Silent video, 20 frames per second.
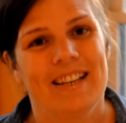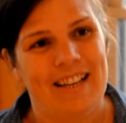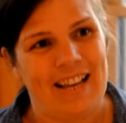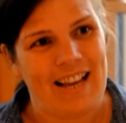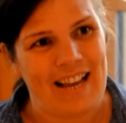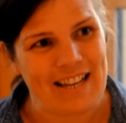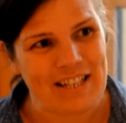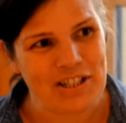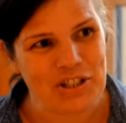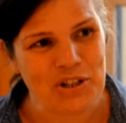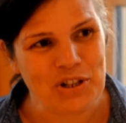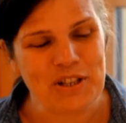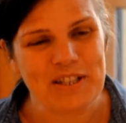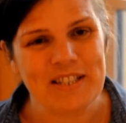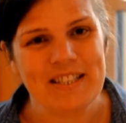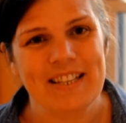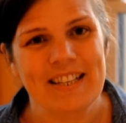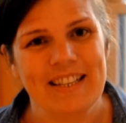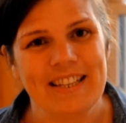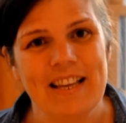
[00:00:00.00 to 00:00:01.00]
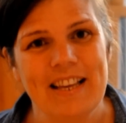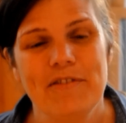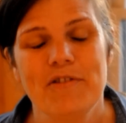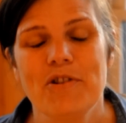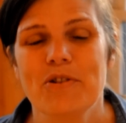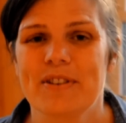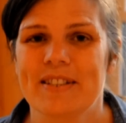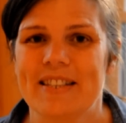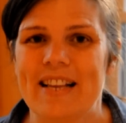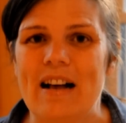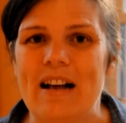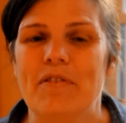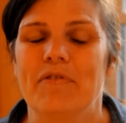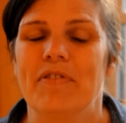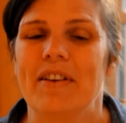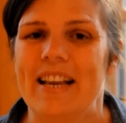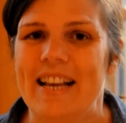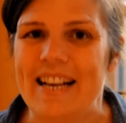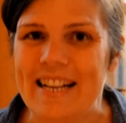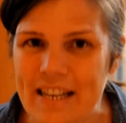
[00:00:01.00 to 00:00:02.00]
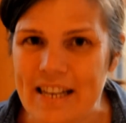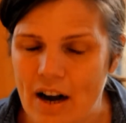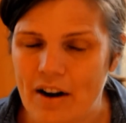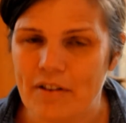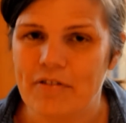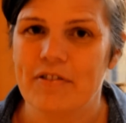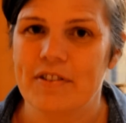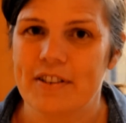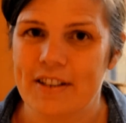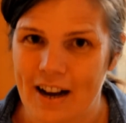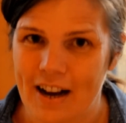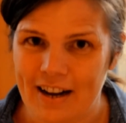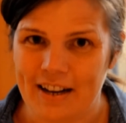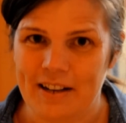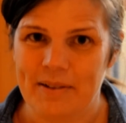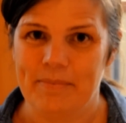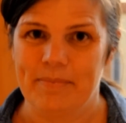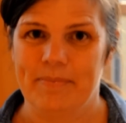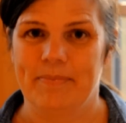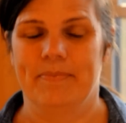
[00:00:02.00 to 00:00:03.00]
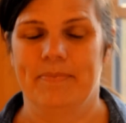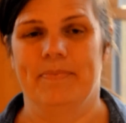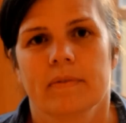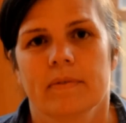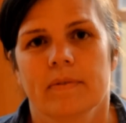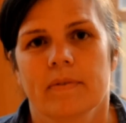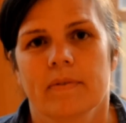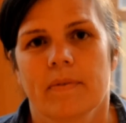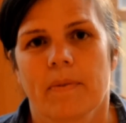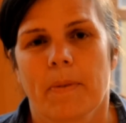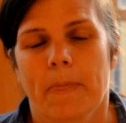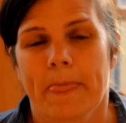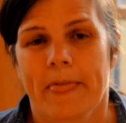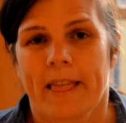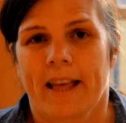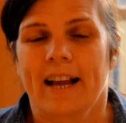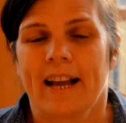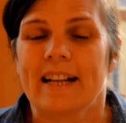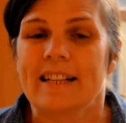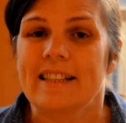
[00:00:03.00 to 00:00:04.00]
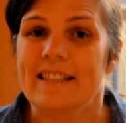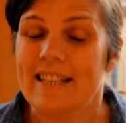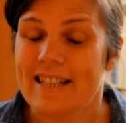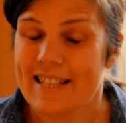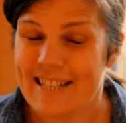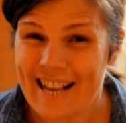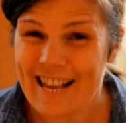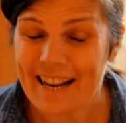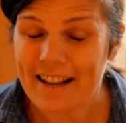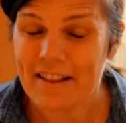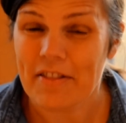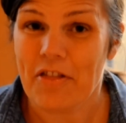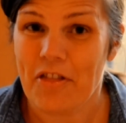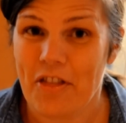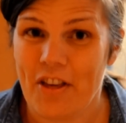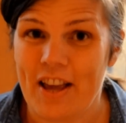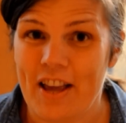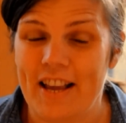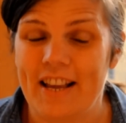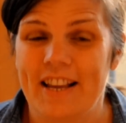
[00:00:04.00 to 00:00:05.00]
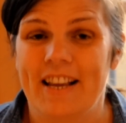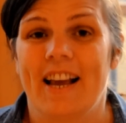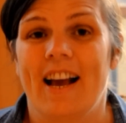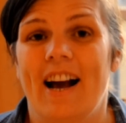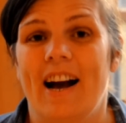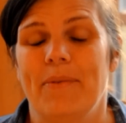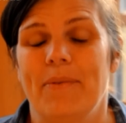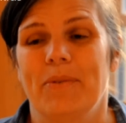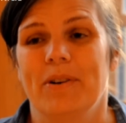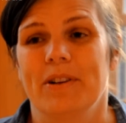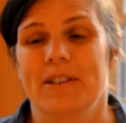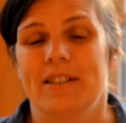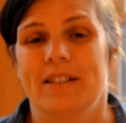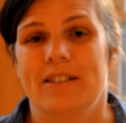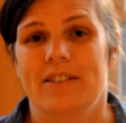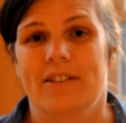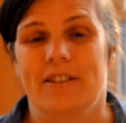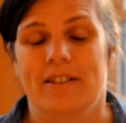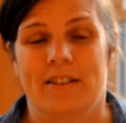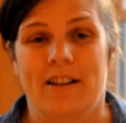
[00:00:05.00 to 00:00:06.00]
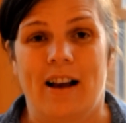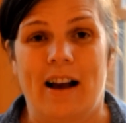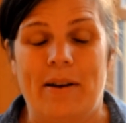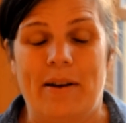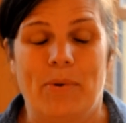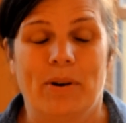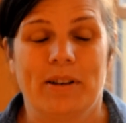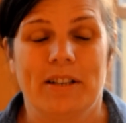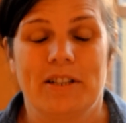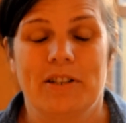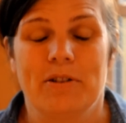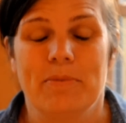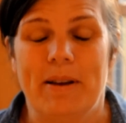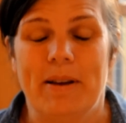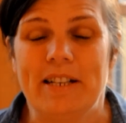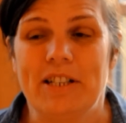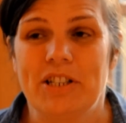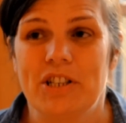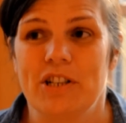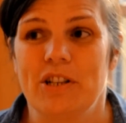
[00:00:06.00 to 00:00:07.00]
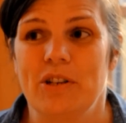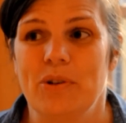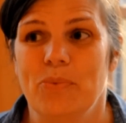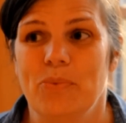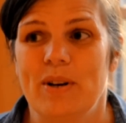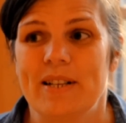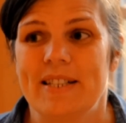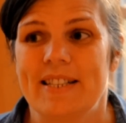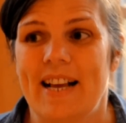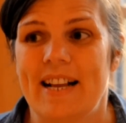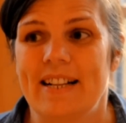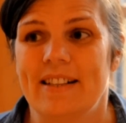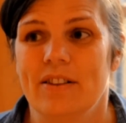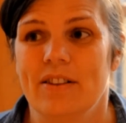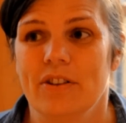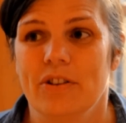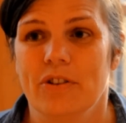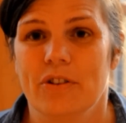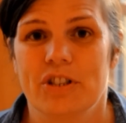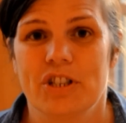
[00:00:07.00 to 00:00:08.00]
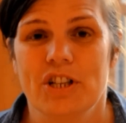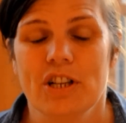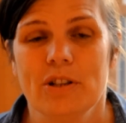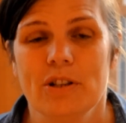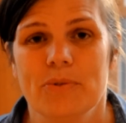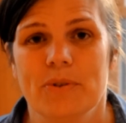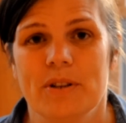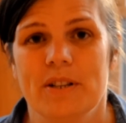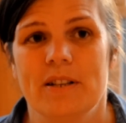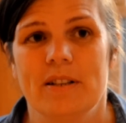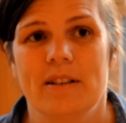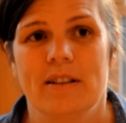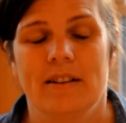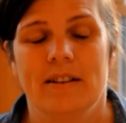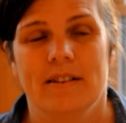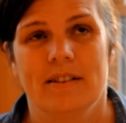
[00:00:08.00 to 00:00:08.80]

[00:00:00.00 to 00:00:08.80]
and just give yourself enough time. The second thing I wanted to mention was that your children